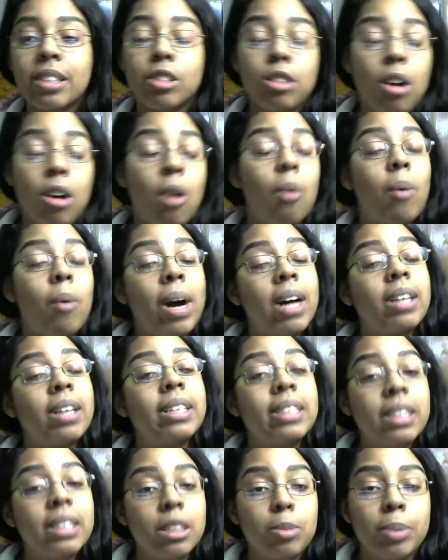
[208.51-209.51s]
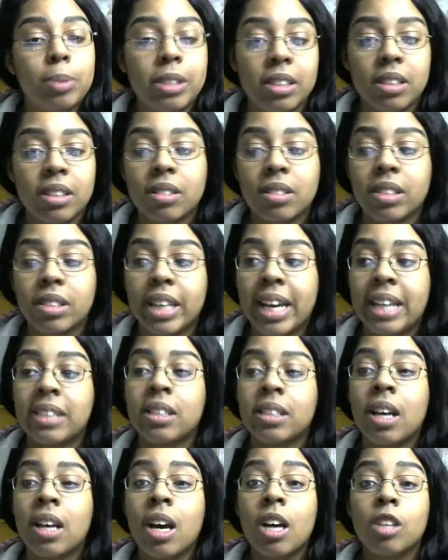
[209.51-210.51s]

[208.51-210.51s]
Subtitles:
So, well, in this particular case,